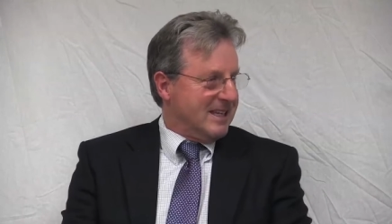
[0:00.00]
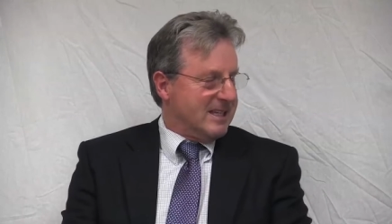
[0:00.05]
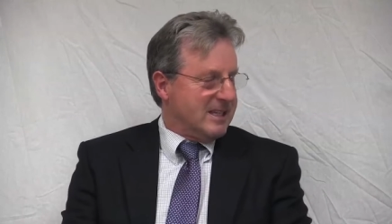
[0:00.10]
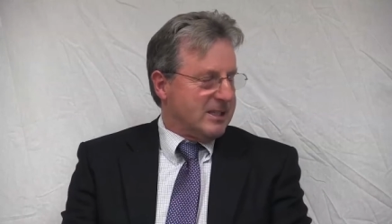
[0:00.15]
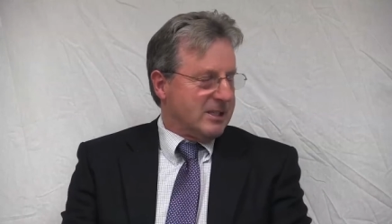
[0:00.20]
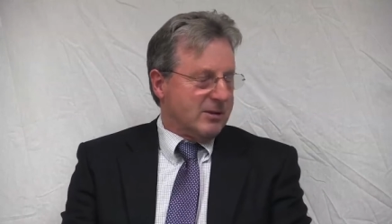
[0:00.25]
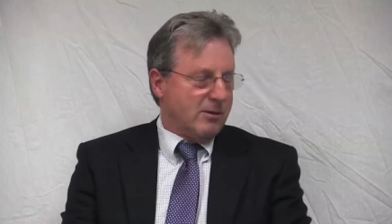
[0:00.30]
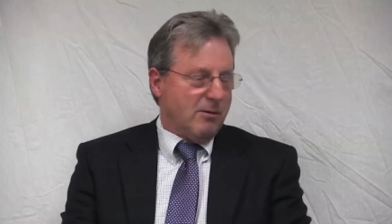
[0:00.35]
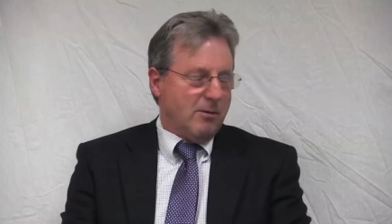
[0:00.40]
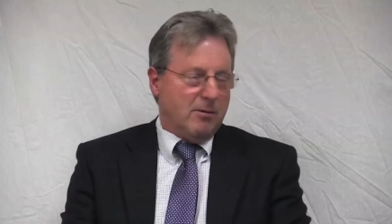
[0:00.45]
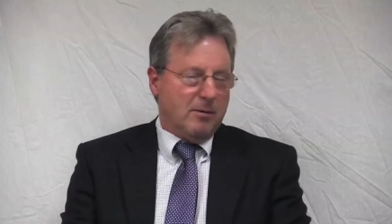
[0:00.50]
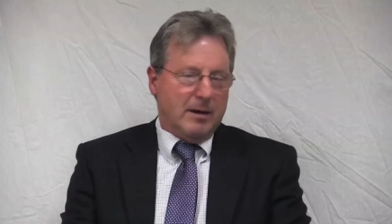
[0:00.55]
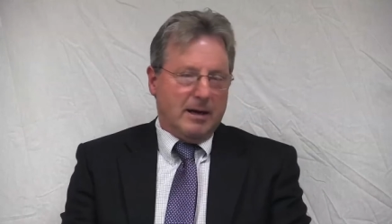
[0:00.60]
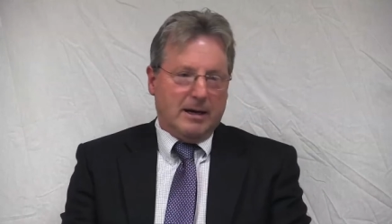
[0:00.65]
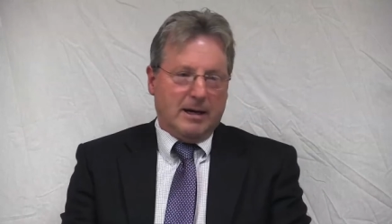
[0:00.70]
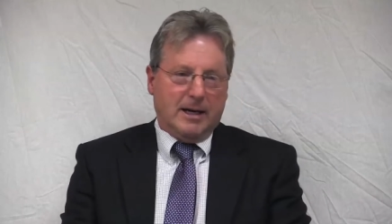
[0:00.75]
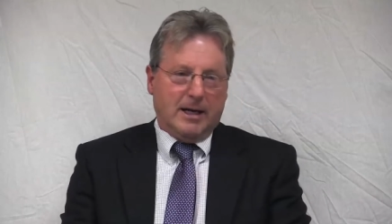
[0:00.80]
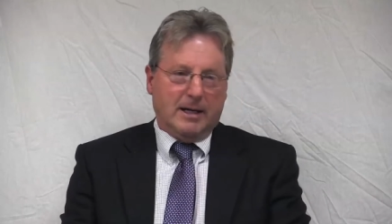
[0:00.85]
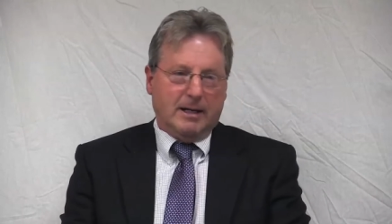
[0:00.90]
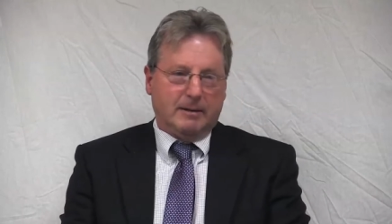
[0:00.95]
So
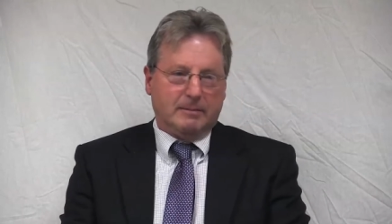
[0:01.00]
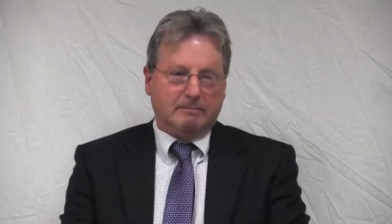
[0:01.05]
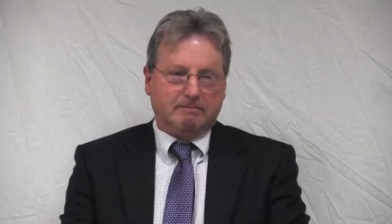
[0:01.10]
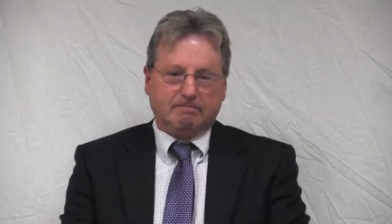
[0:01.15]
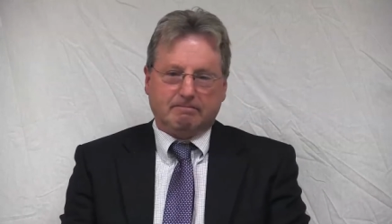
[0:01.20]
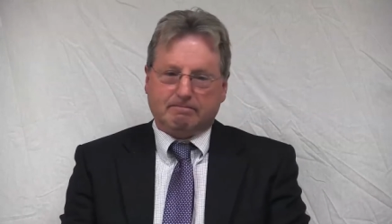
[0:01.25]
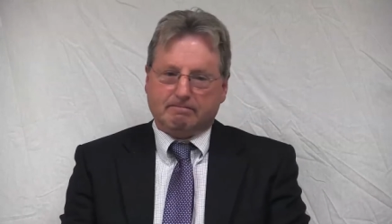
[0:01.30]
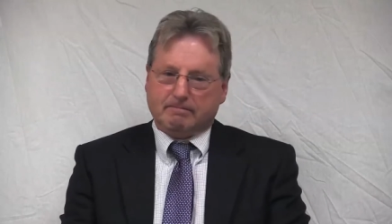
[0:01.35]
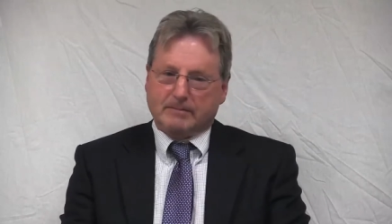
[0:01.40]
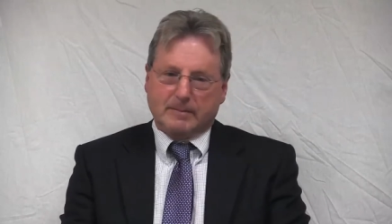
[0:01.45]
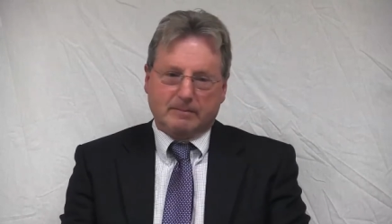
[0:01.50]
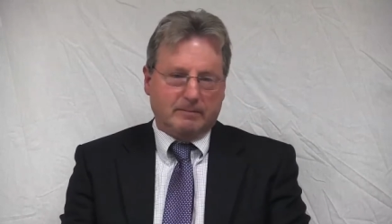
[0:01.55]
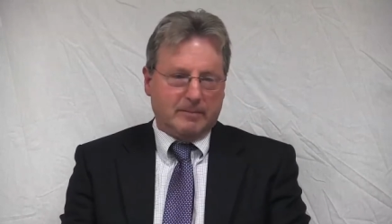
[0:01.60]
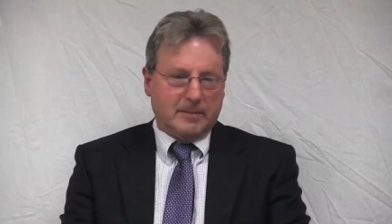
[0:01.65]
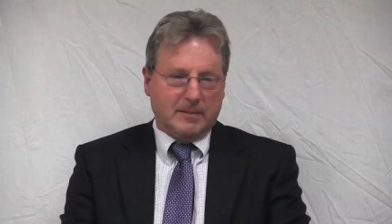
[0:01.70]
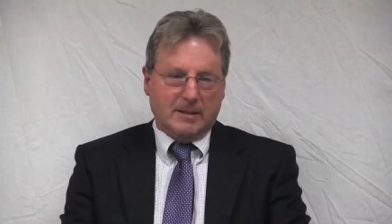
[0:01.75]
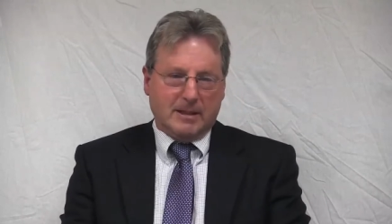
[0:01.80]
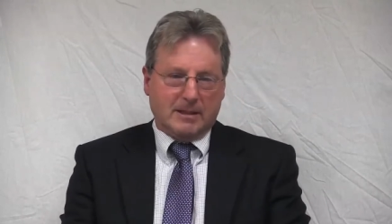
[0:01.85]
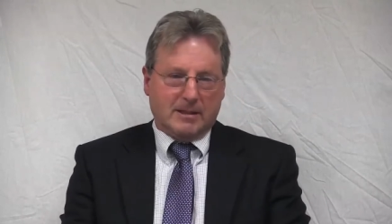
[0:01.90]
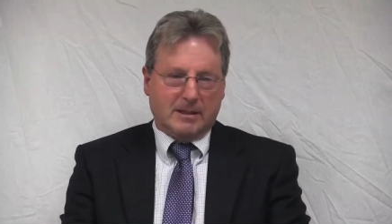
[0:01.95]

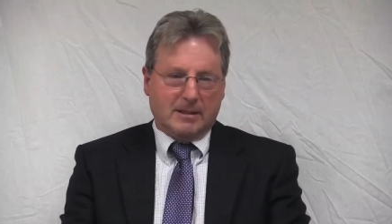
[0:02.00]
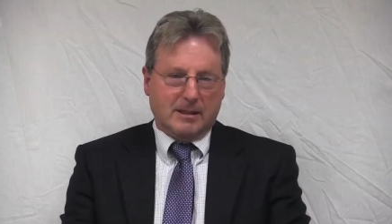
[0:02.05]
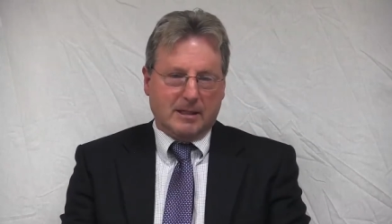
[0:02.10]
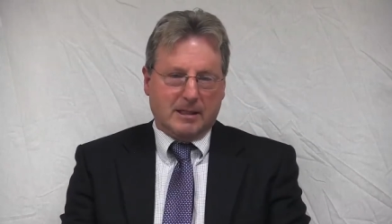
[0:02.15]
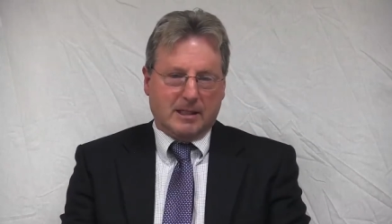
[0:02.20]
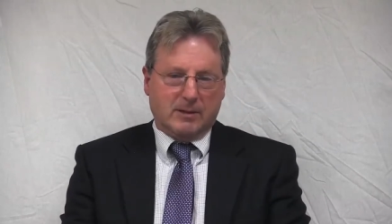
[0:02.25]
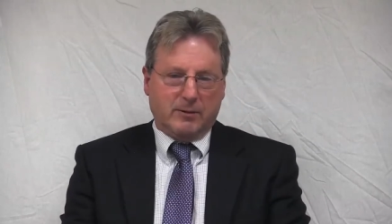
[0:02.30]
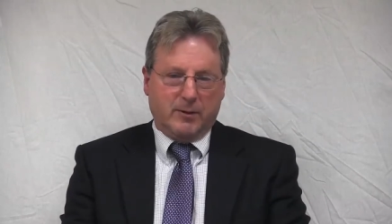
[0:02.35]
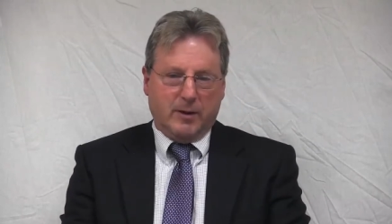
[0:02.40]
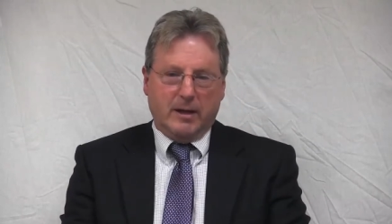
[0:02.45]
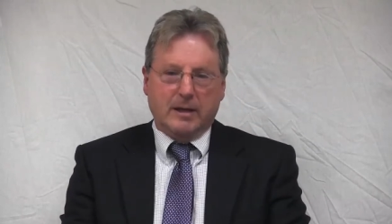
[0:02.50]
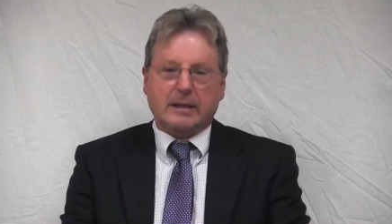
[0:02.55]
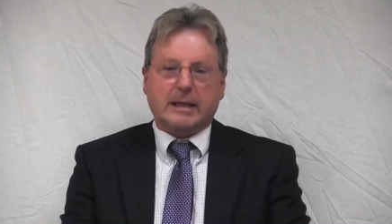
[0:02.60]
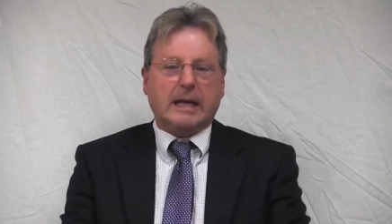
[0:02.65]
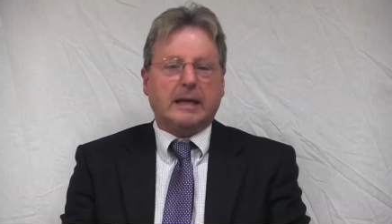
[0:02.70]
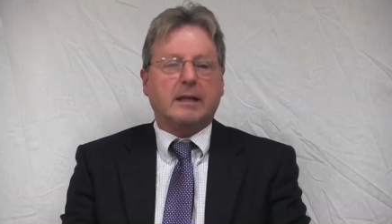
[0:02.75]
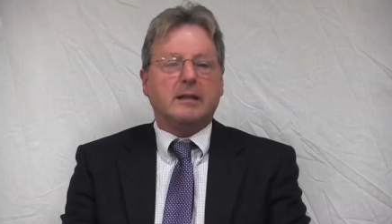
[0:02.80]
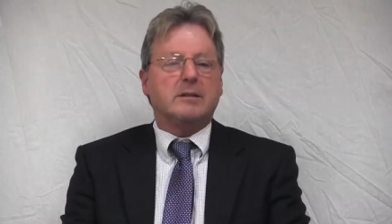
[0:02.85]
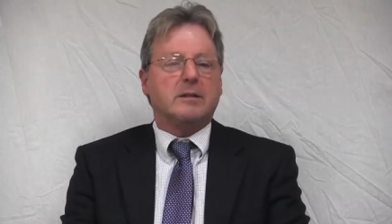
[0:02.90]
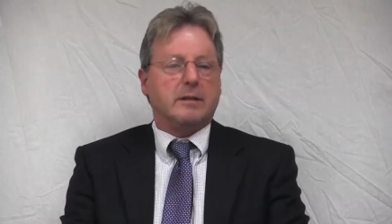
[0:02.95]
it's fun
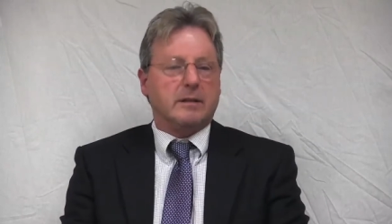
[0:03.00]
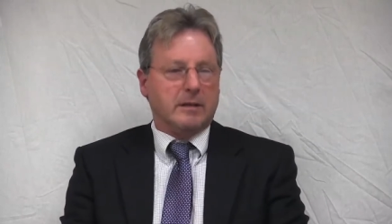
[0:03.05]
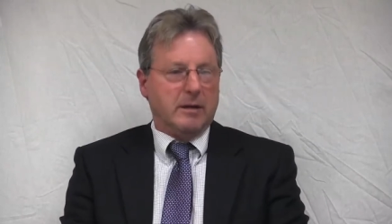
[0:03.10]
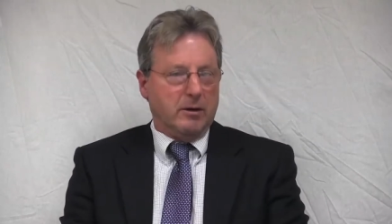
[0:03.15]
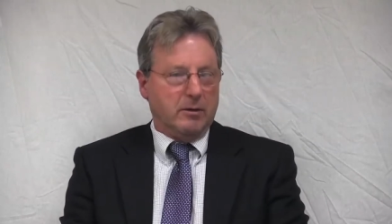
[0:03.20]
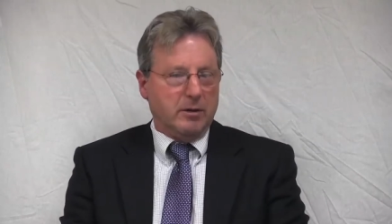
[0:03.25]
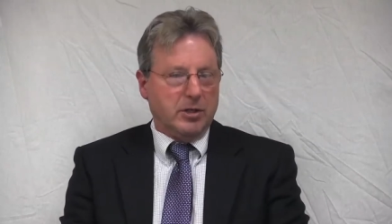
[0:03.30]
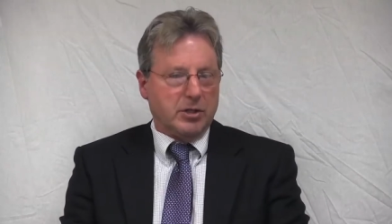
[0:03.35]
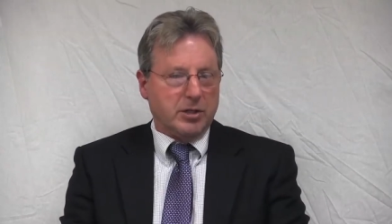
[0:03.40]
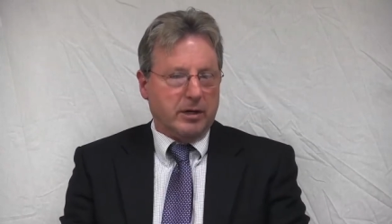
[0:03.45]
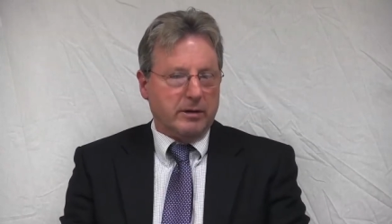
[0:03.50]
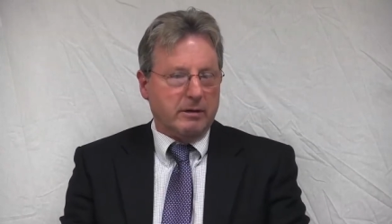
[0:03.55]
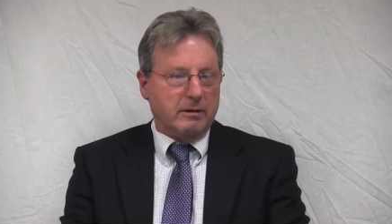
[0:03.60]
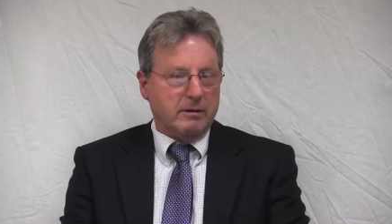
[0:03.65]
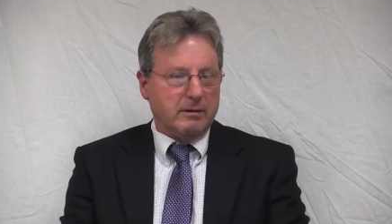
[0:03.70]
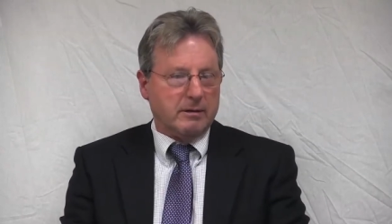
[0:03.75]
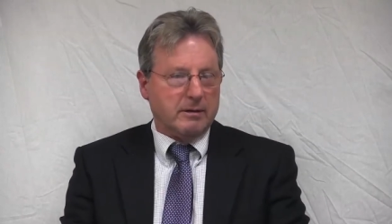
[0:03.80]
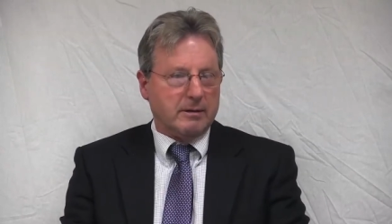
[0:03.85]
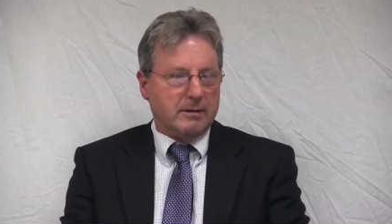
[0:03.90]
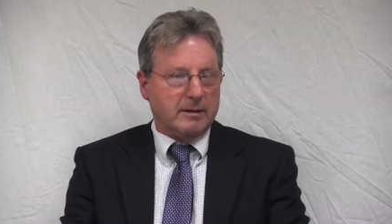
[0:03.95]
getting to know each
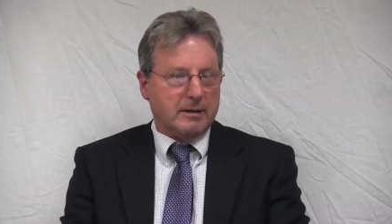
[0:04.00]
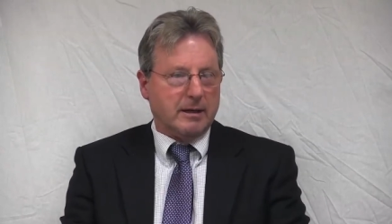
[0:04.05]
other,